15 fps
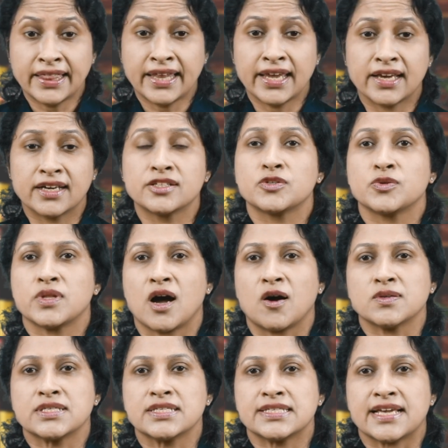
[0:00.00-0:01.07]
In the year
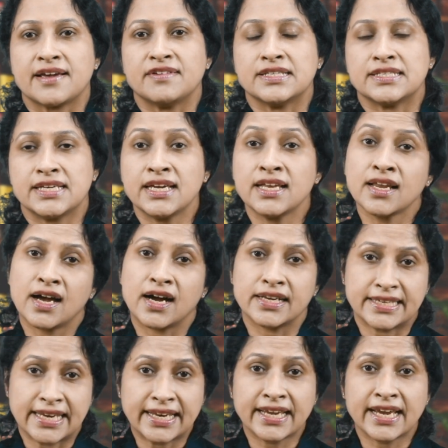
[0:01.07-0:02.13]
2017,
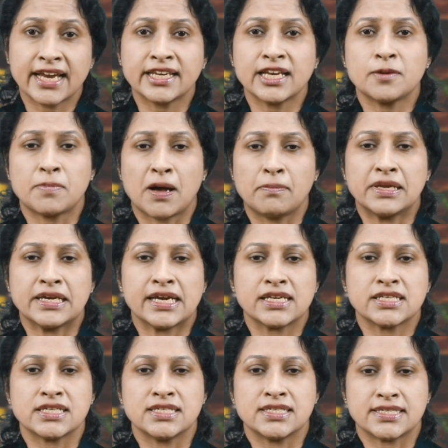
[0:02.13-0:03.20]
a dedicated
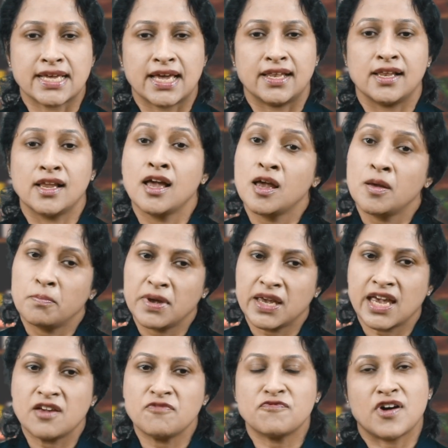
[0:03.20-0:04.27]
publication cell
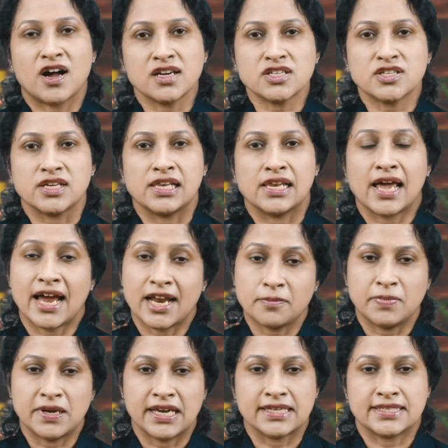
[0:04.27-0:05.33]
became functional at
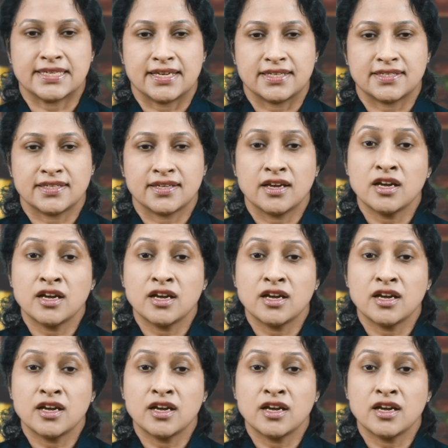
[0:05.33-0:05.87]
BSS